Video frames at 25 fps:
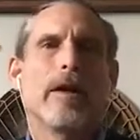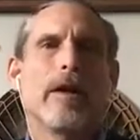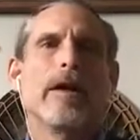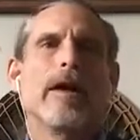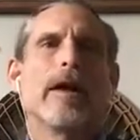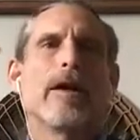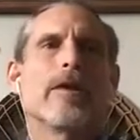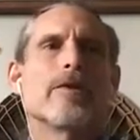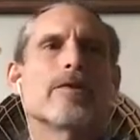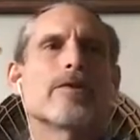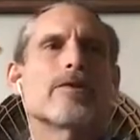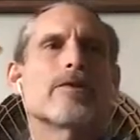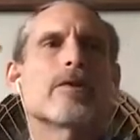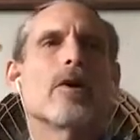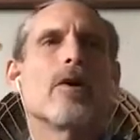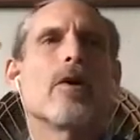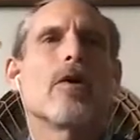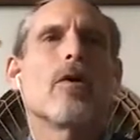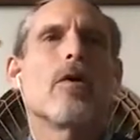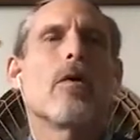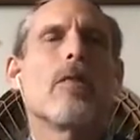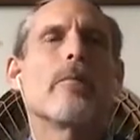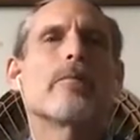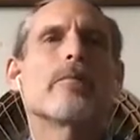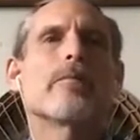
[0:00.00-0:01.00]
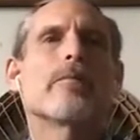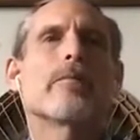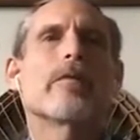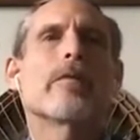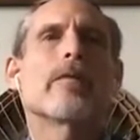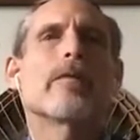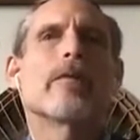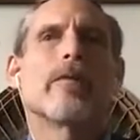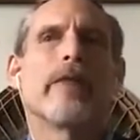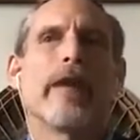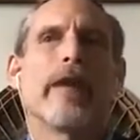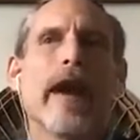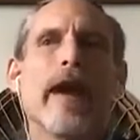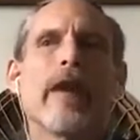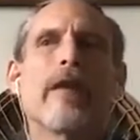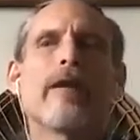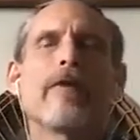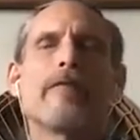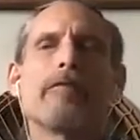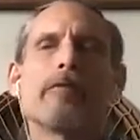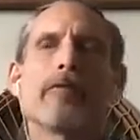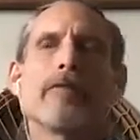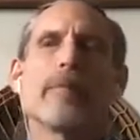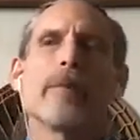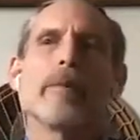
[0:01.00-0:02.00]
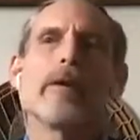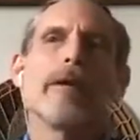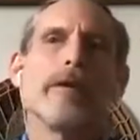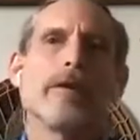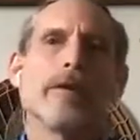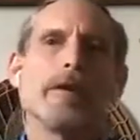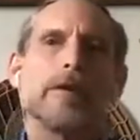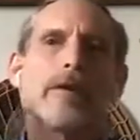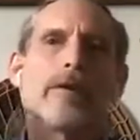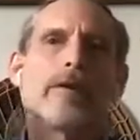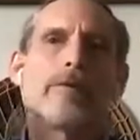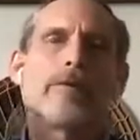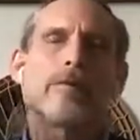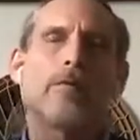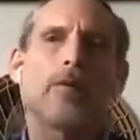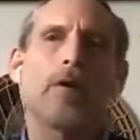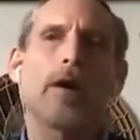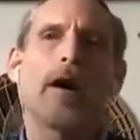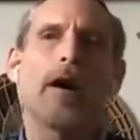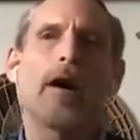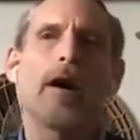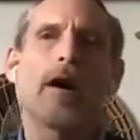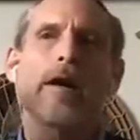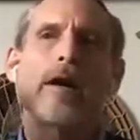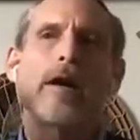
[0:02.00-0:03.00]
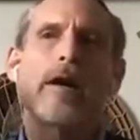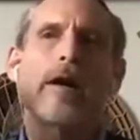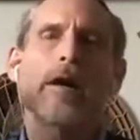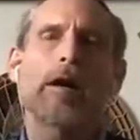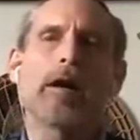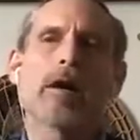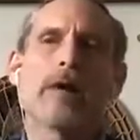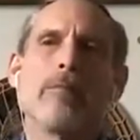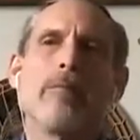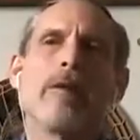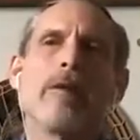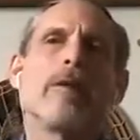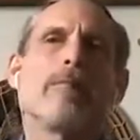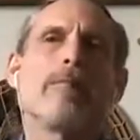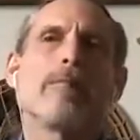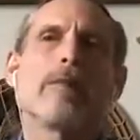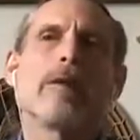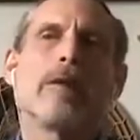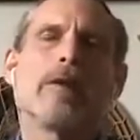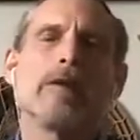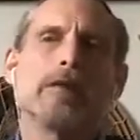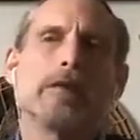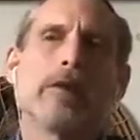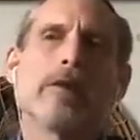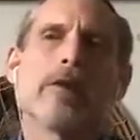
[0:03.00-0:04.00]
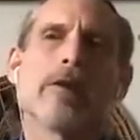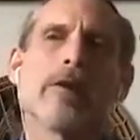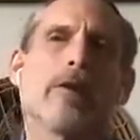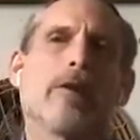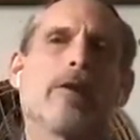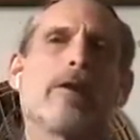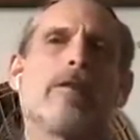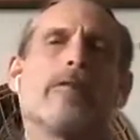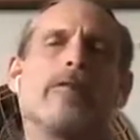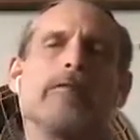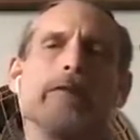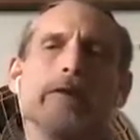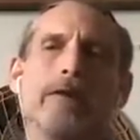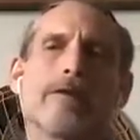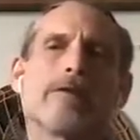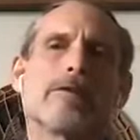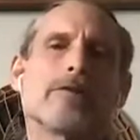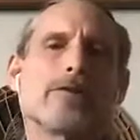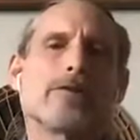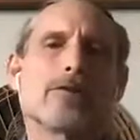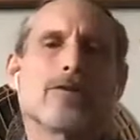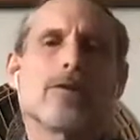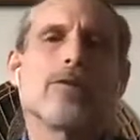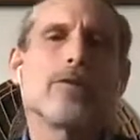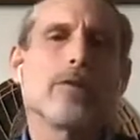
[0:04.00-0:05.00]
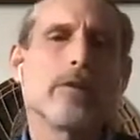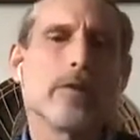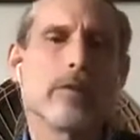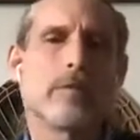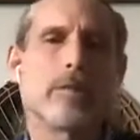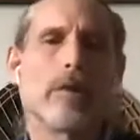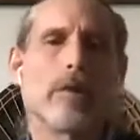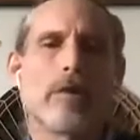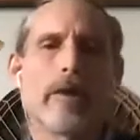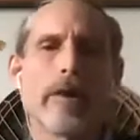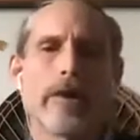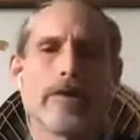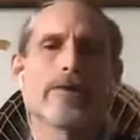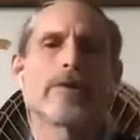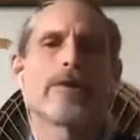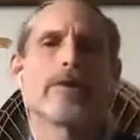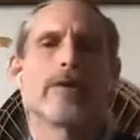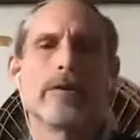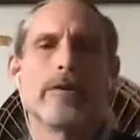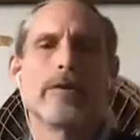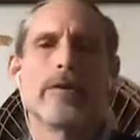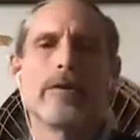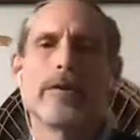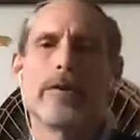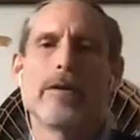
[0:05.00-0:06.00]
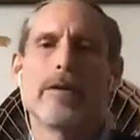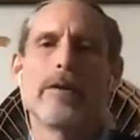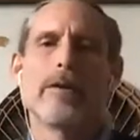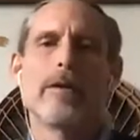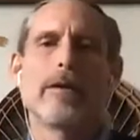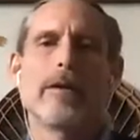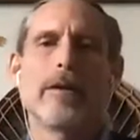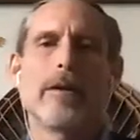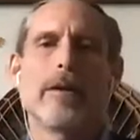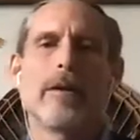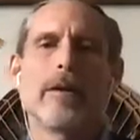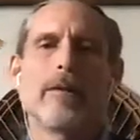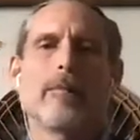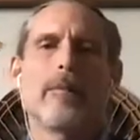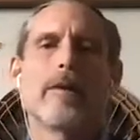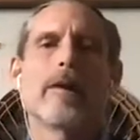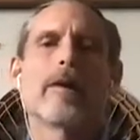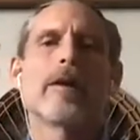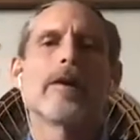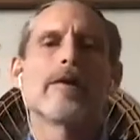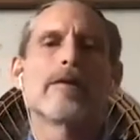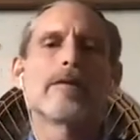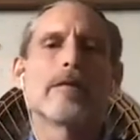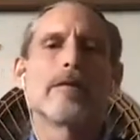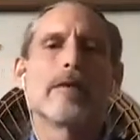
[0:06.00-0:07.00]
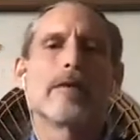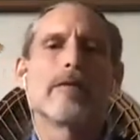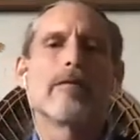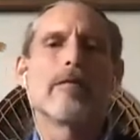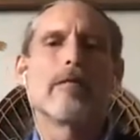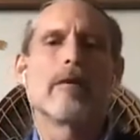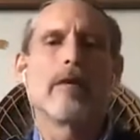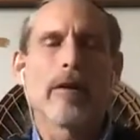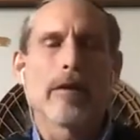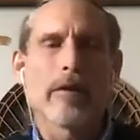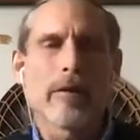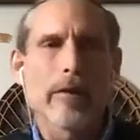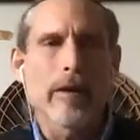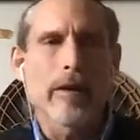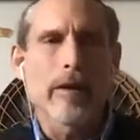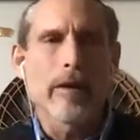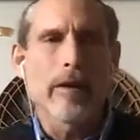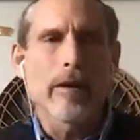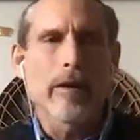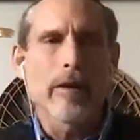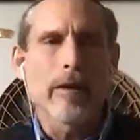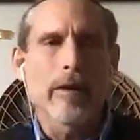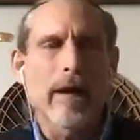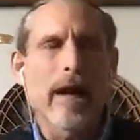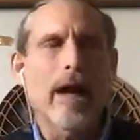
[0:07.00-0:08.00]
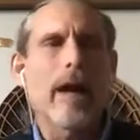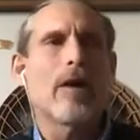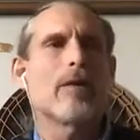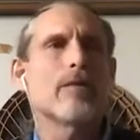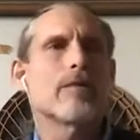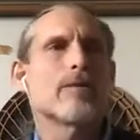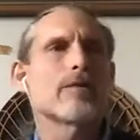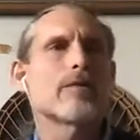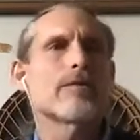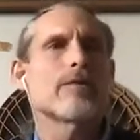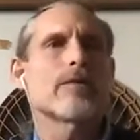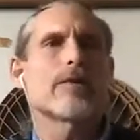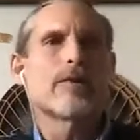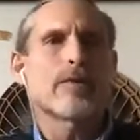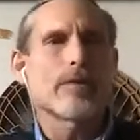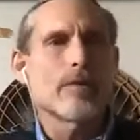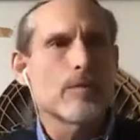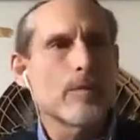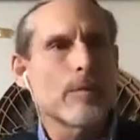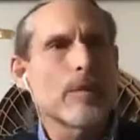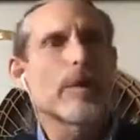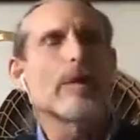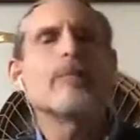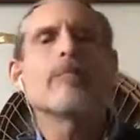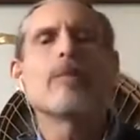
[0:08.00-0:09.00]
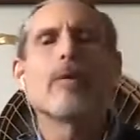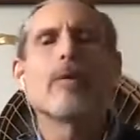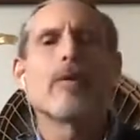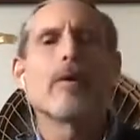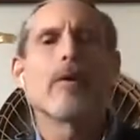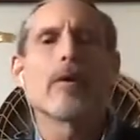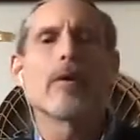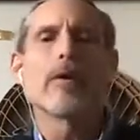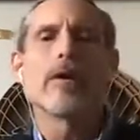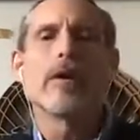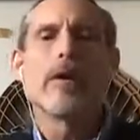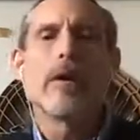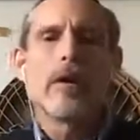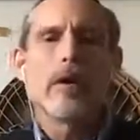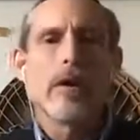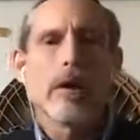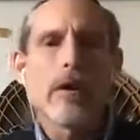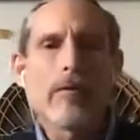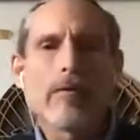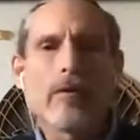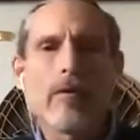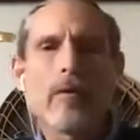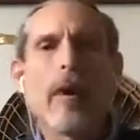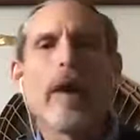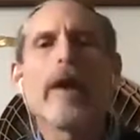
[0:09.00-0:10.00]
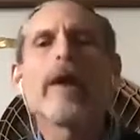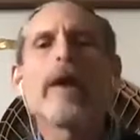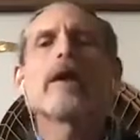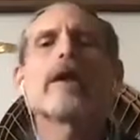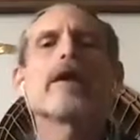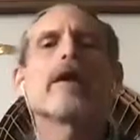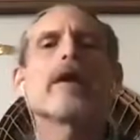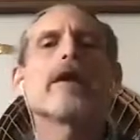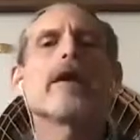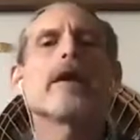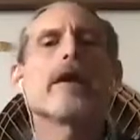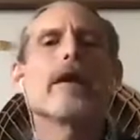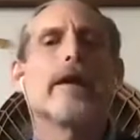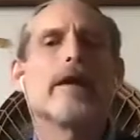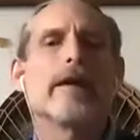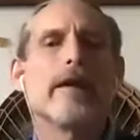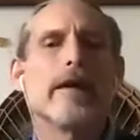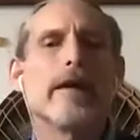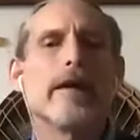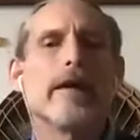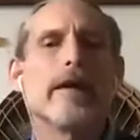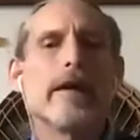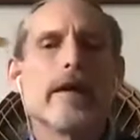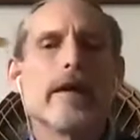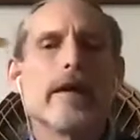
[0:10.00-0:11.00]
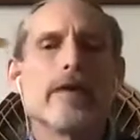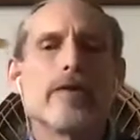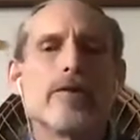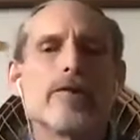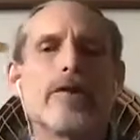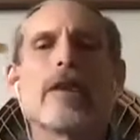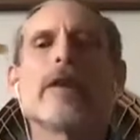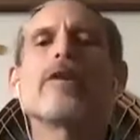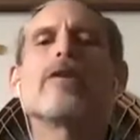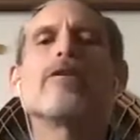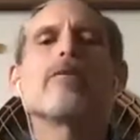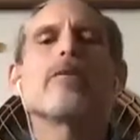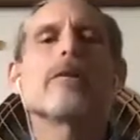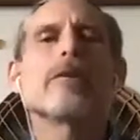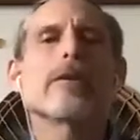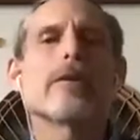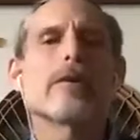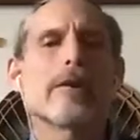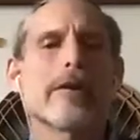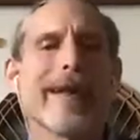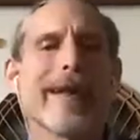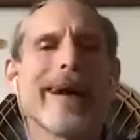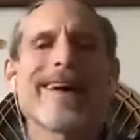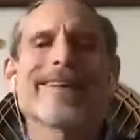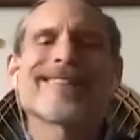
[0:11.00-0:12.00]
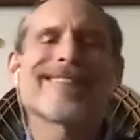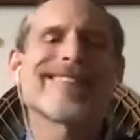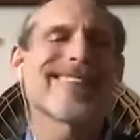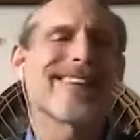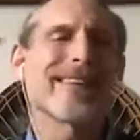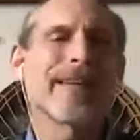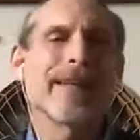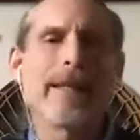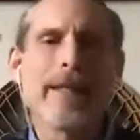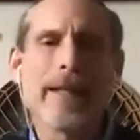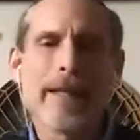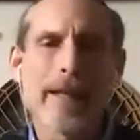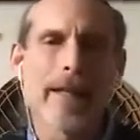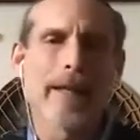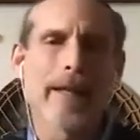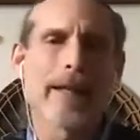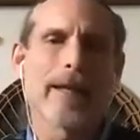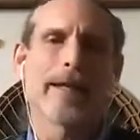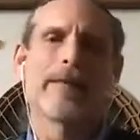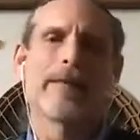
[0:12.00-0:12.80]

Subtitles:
And so that, for me, is why commitment and love is true liberation, because it allows for the springboard of awakening and genuine lasting healing.